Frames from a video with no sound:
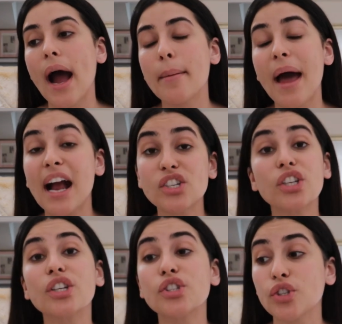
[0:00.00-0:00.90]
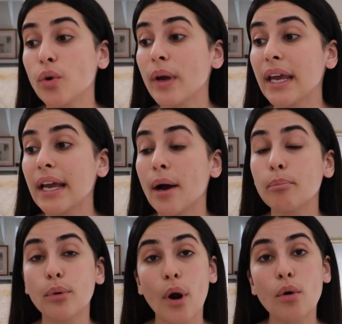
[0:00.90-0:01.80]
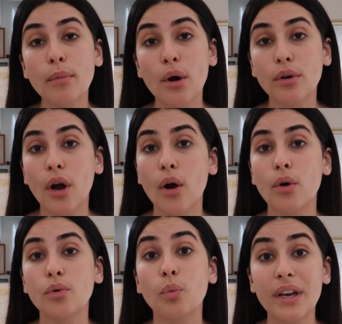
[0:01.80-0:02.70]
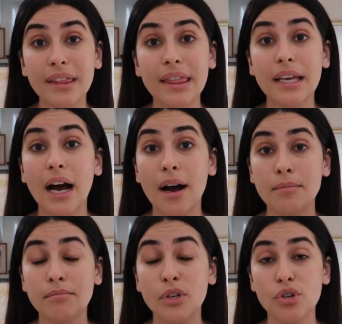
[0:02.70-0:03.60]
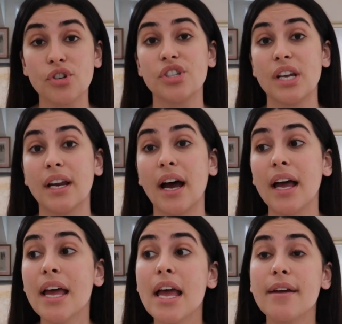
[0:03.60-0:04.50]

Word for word: I'm actually doing a promo code with um, Neutrogena.